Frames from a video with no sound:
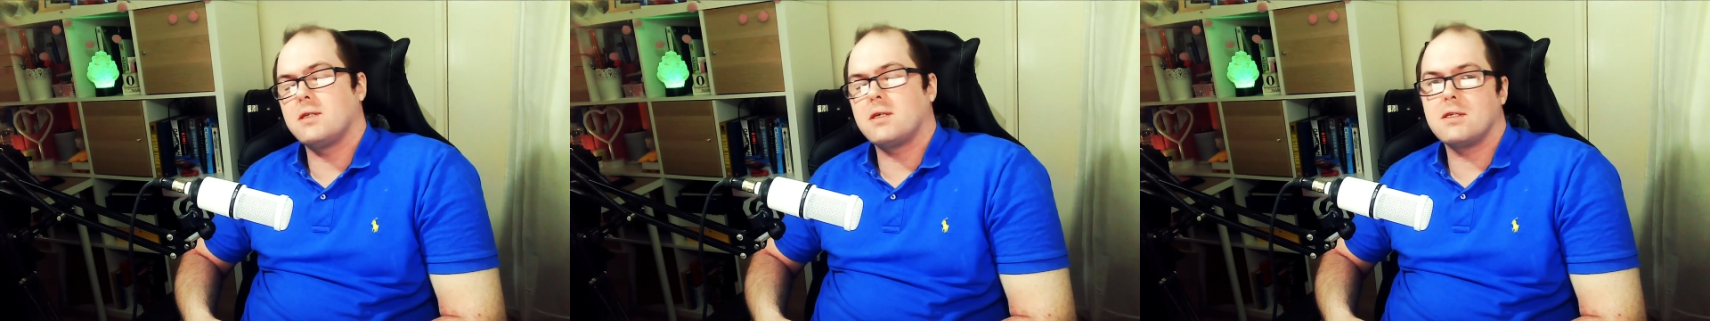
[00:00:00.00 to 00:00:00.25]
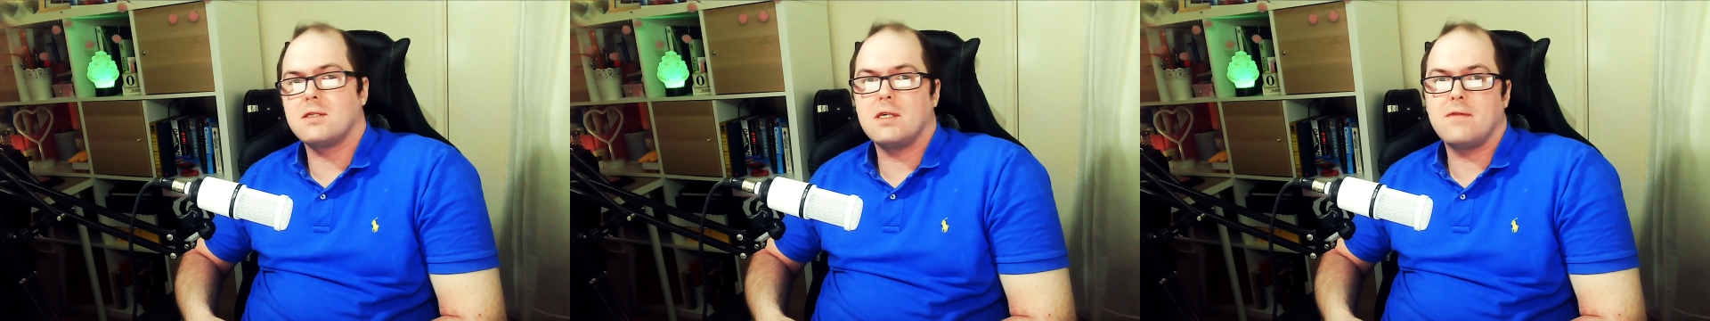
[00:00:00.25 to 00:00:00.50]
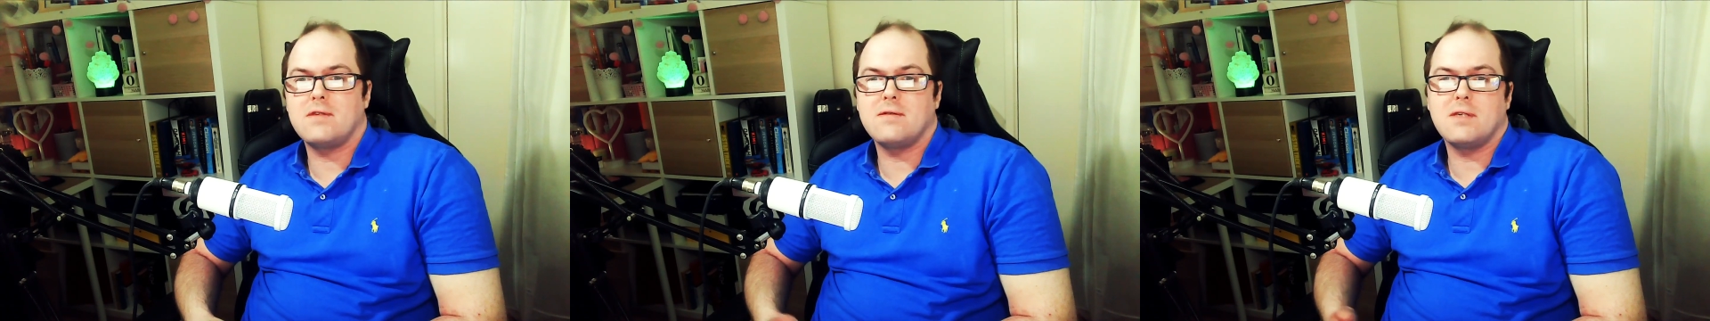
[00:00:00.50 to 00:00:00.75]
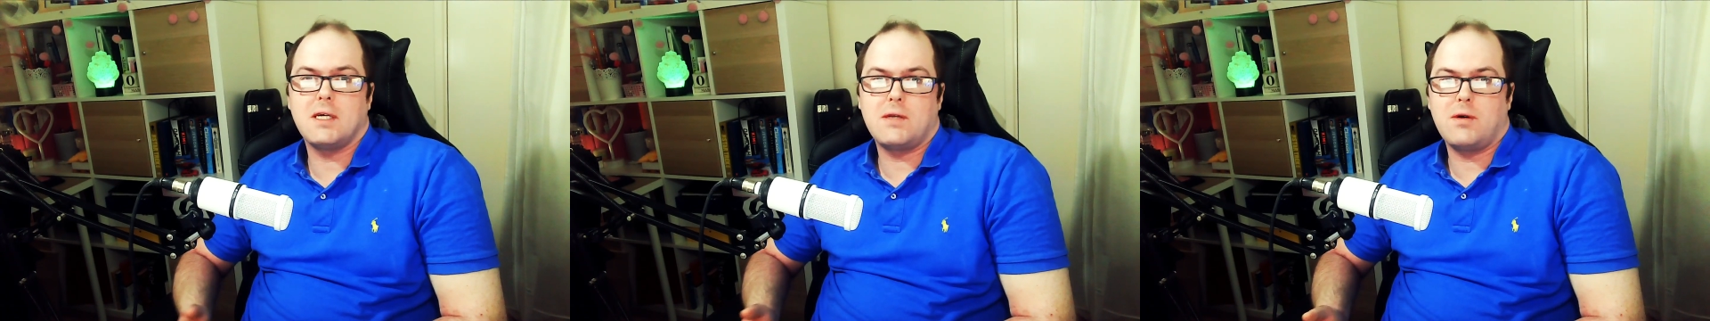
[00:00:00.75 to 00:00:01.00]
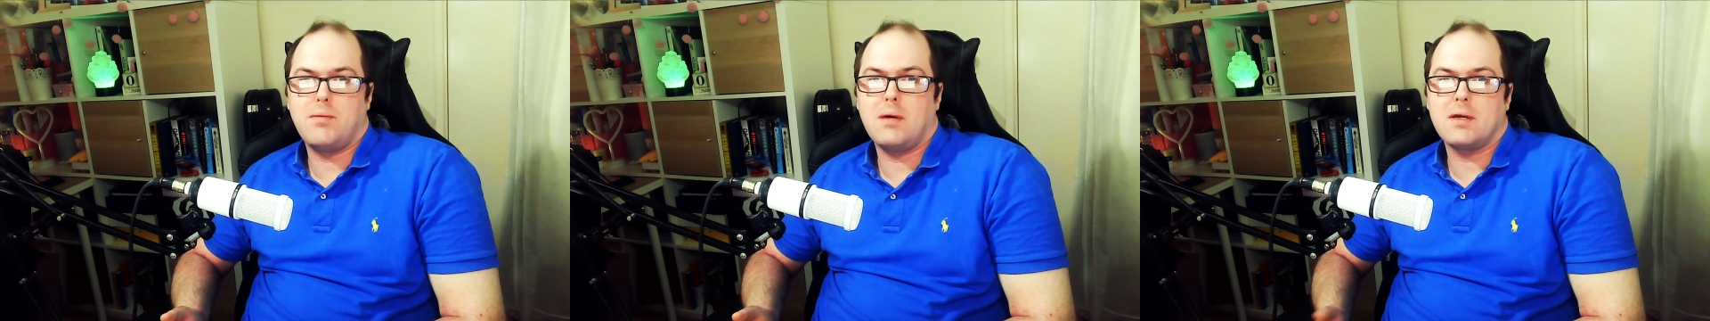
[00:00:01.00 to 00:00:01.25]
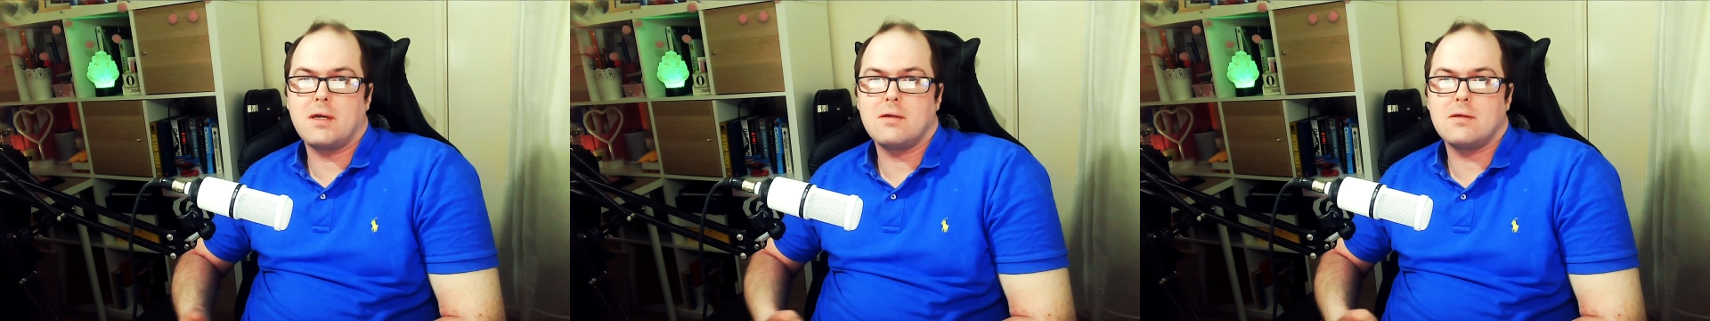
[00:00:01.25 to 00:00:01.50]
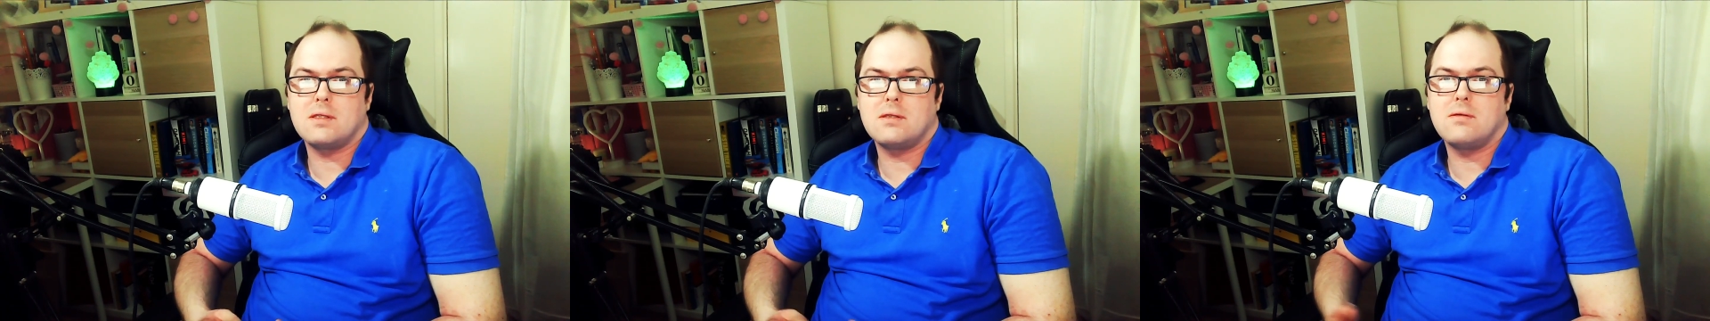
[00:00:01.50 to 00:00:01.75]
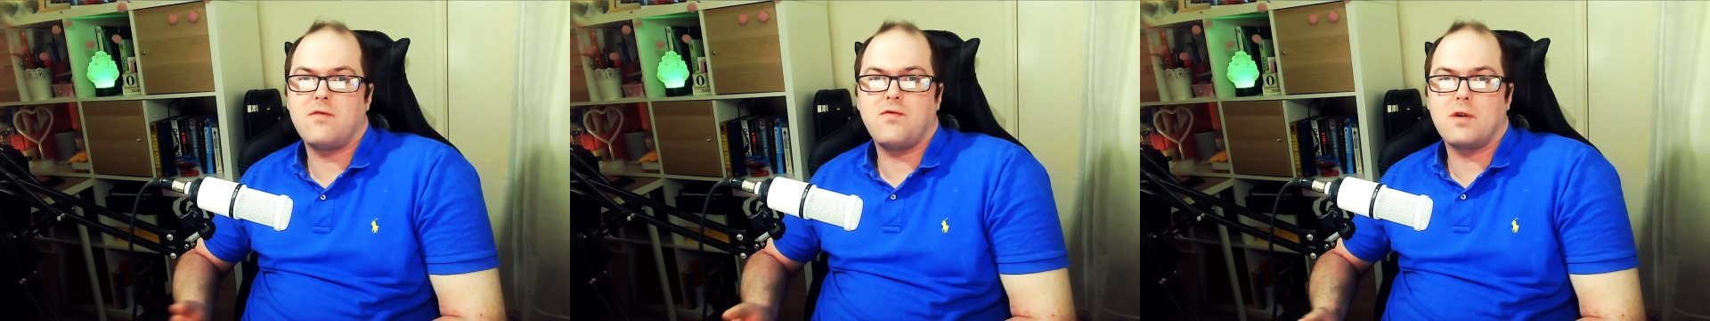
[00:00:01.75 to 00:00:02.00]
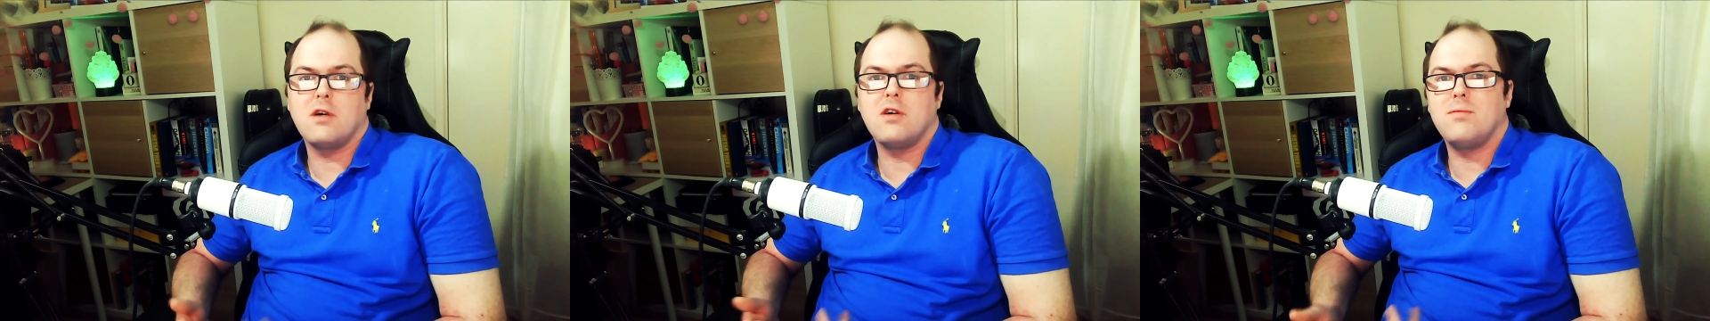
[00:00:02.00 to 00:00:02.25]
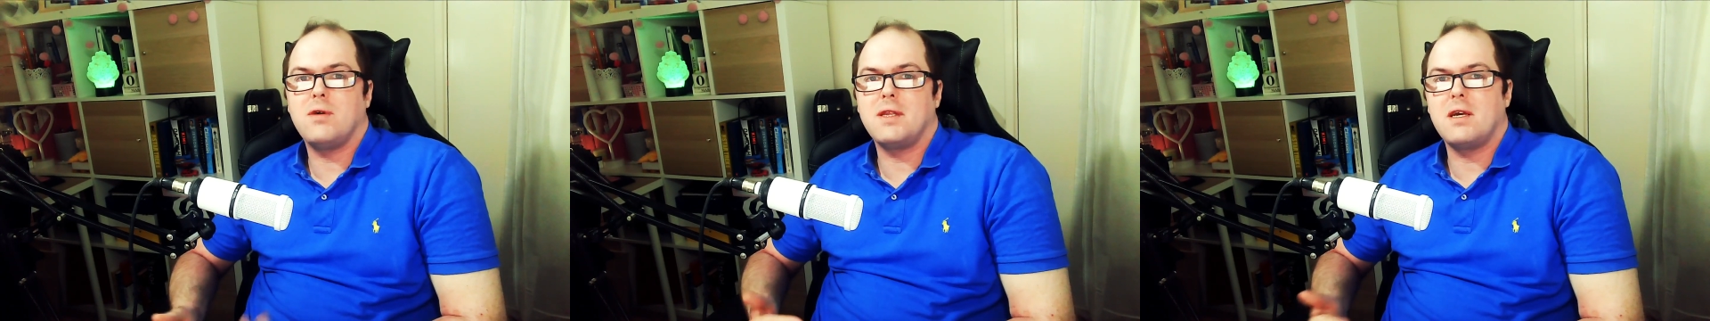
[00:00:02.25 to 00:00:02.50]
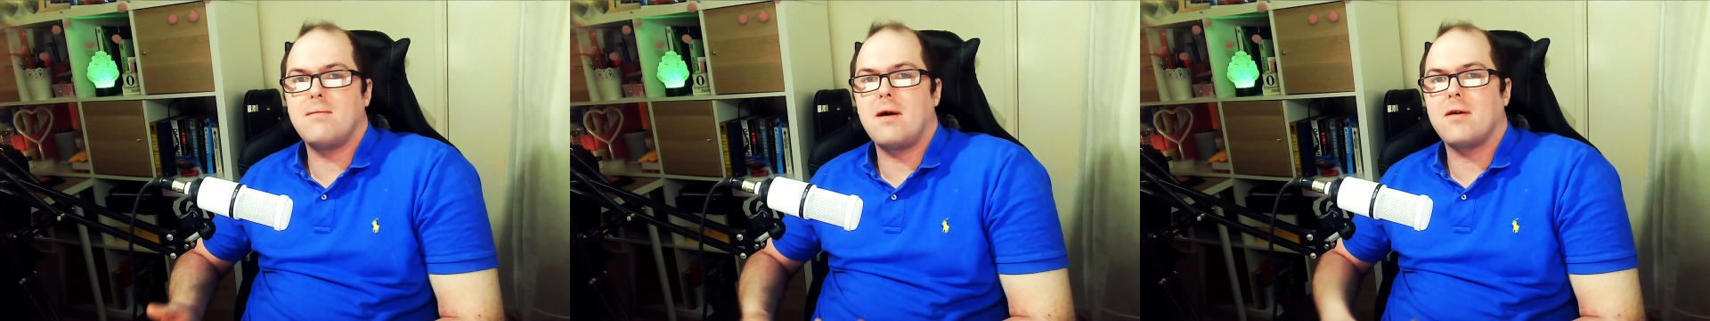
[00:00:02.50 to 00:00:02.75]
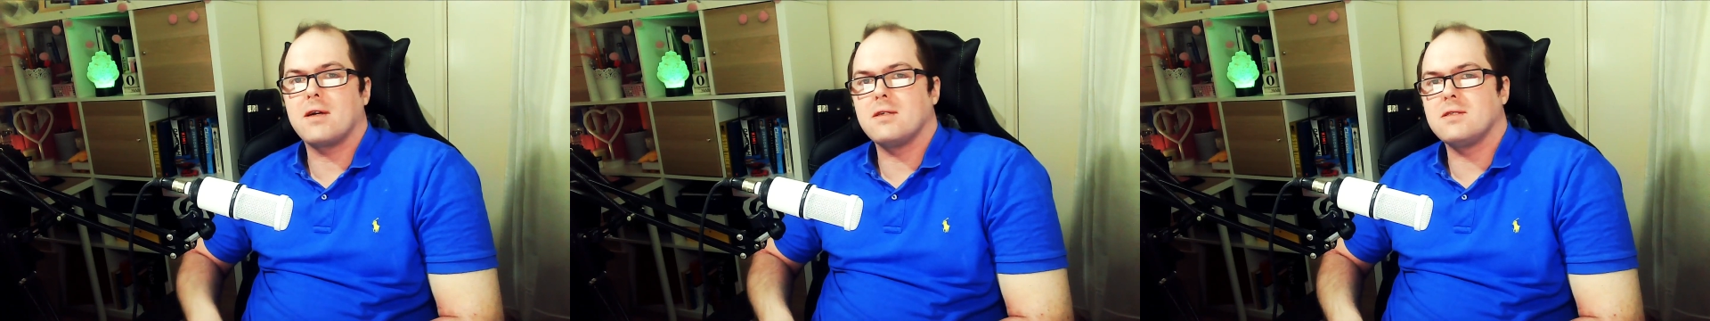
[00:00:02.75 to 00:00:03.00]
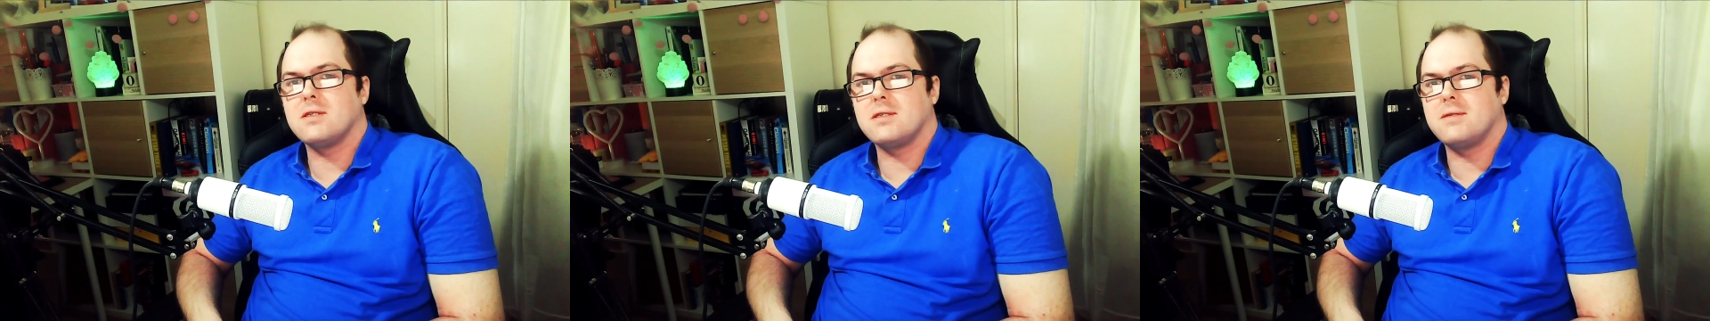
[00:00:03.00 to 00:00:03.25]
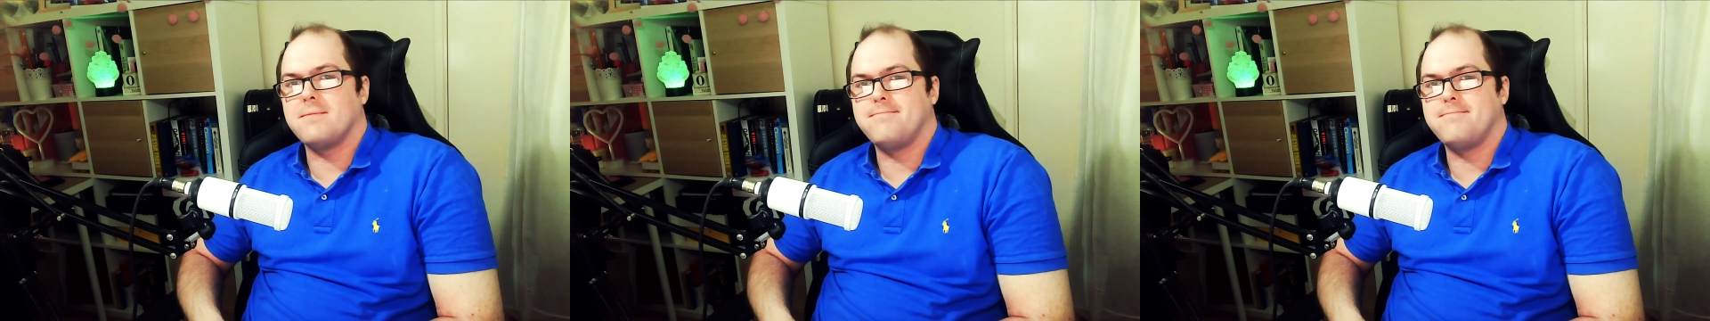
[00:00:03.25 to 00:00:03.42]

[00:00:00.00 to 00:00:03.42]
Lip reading: the Conservatives like the Republicans, if we're going by the American system.